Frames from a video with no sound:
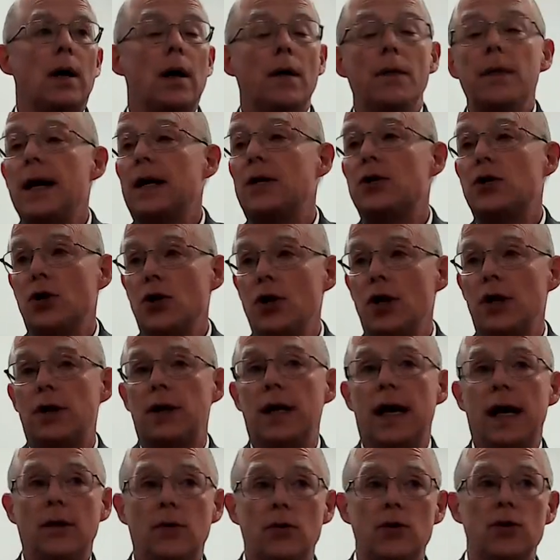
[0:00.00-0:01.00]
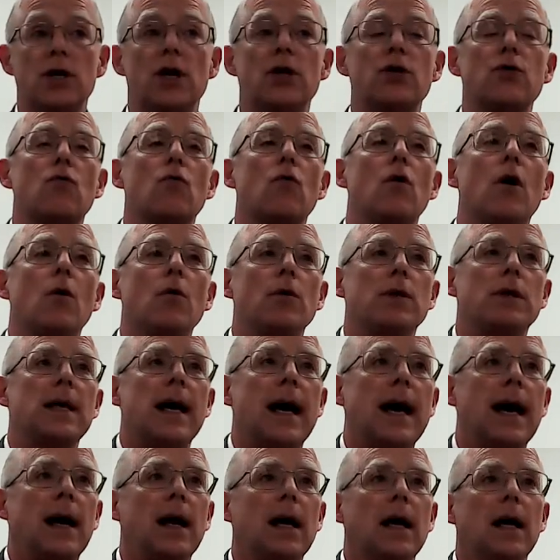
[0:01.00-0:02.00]
And that's a good thing. There's nothing wrong with
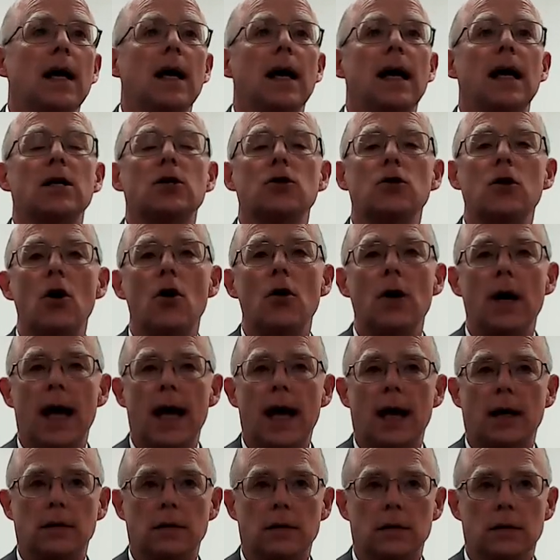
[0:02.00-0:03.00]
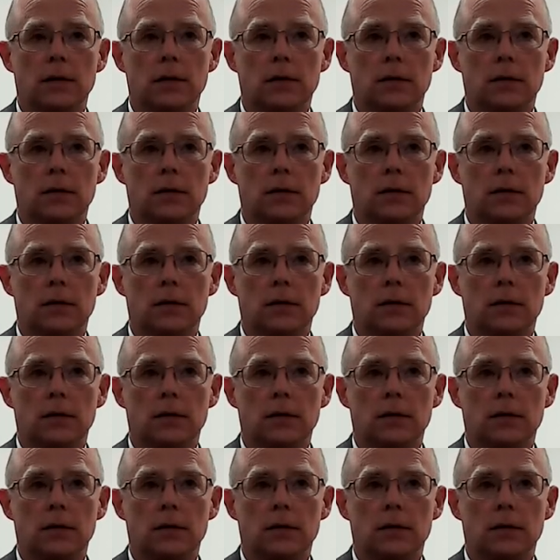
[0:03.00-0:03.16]
that as long as